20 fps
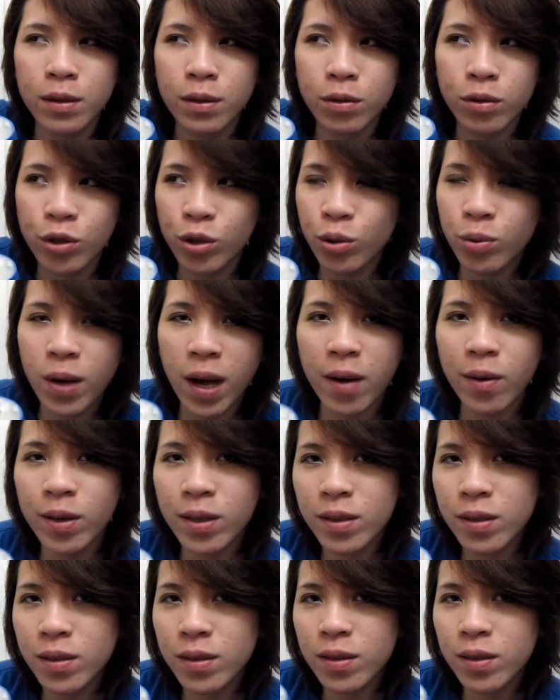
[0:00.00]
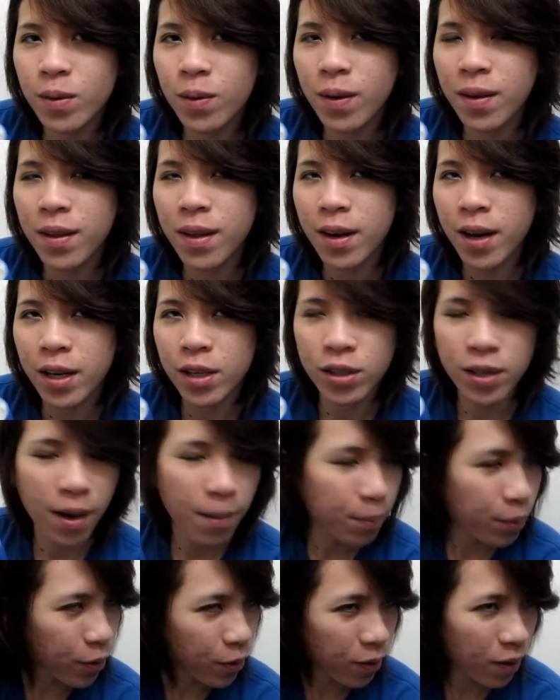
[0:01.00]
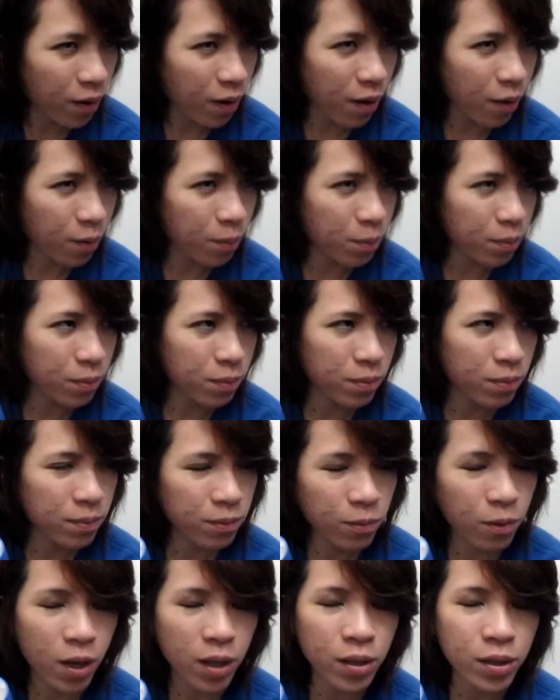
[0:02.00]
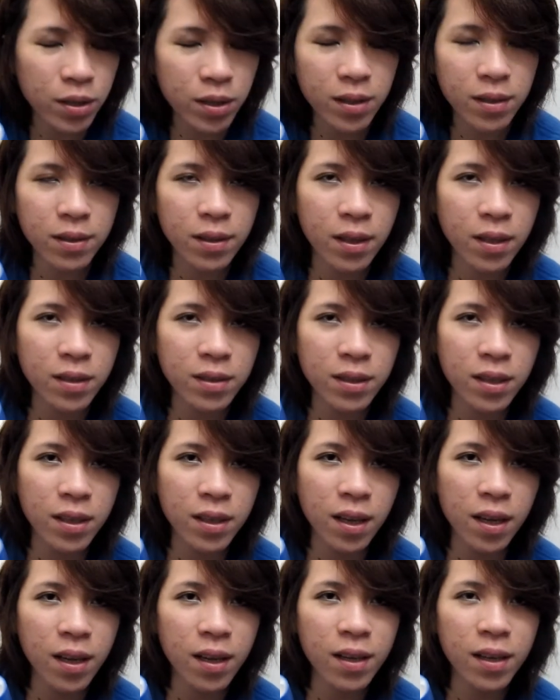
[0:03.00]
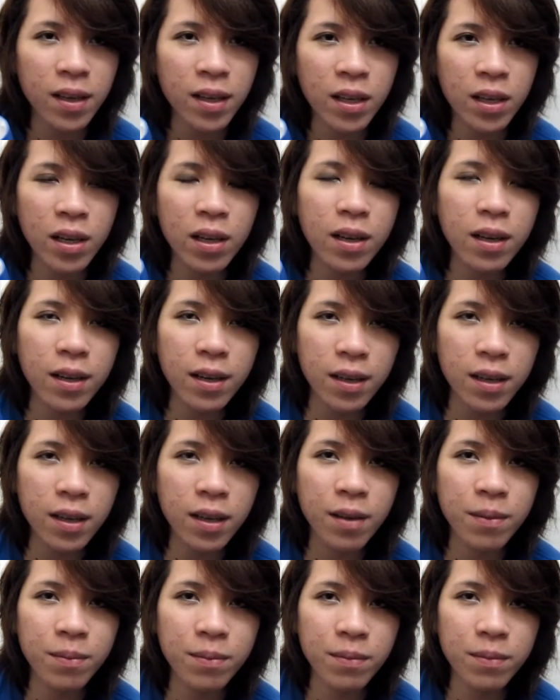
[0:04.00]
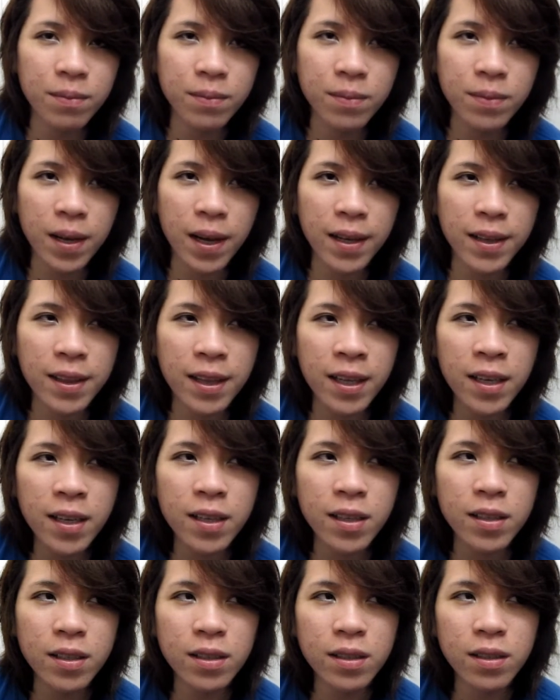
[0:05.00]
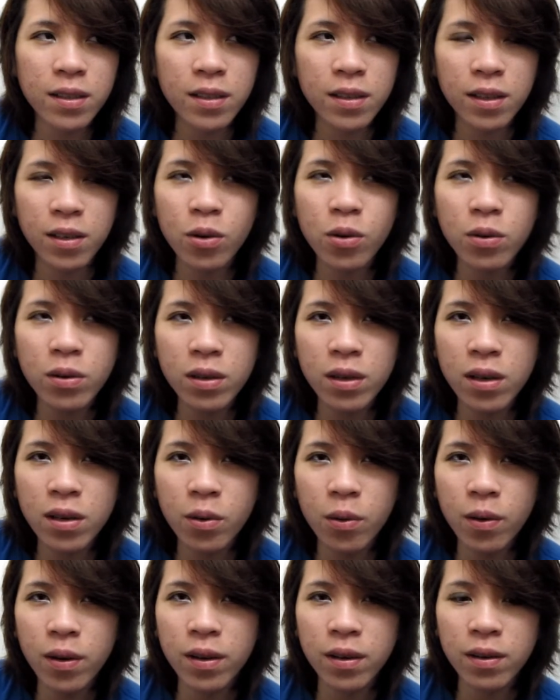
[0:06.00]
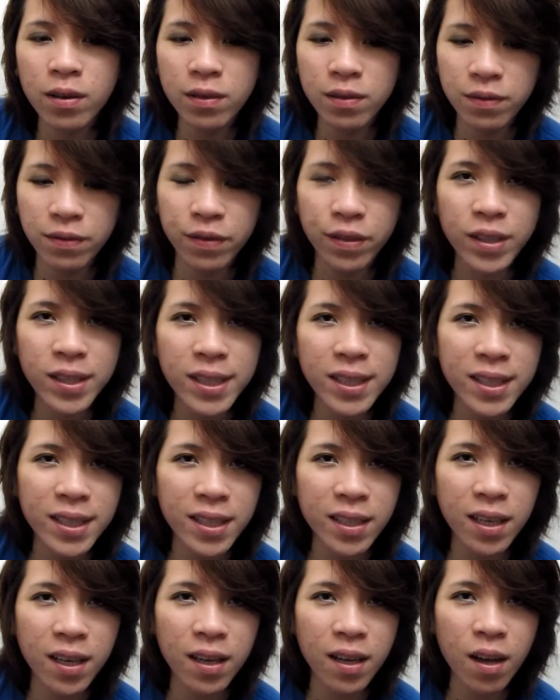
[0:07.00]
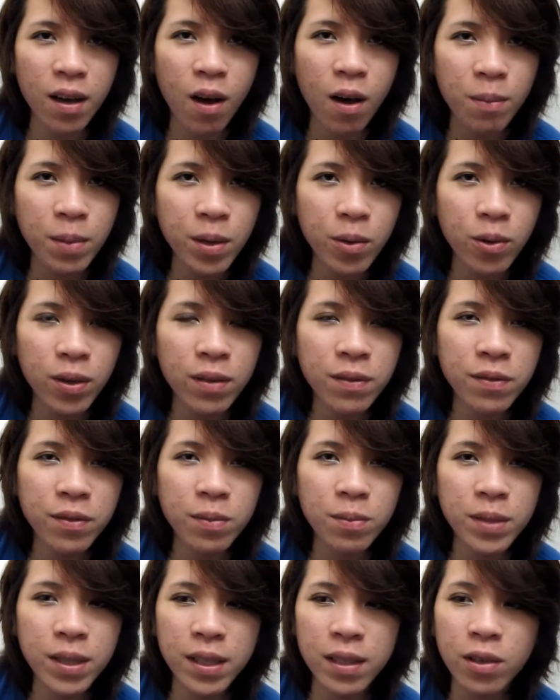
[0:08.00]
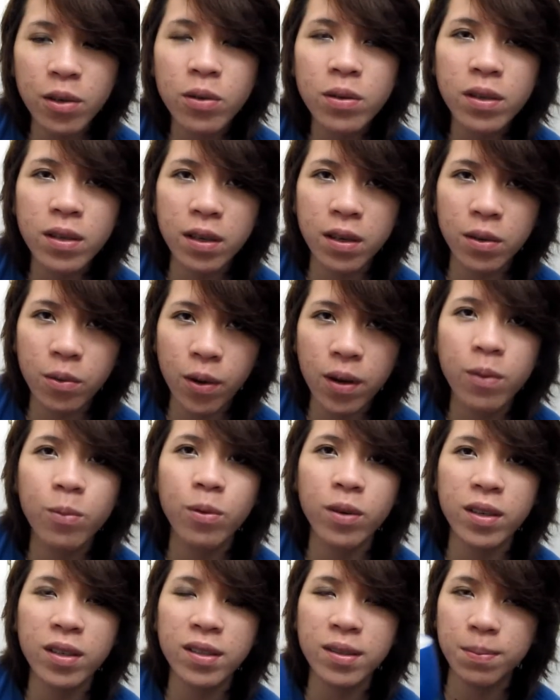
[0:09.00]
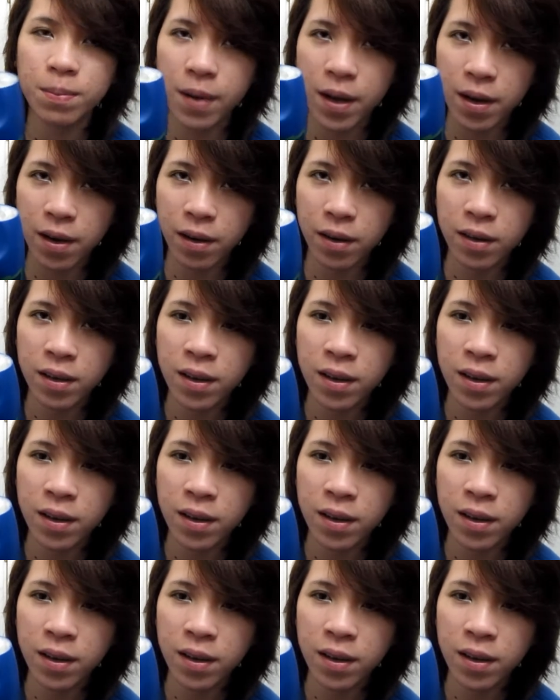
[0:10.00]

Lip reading: 2 hours or so, and then I shampoo and I wash and things like that. I think coconut oil versus almond oil, for me, coconut oil works better.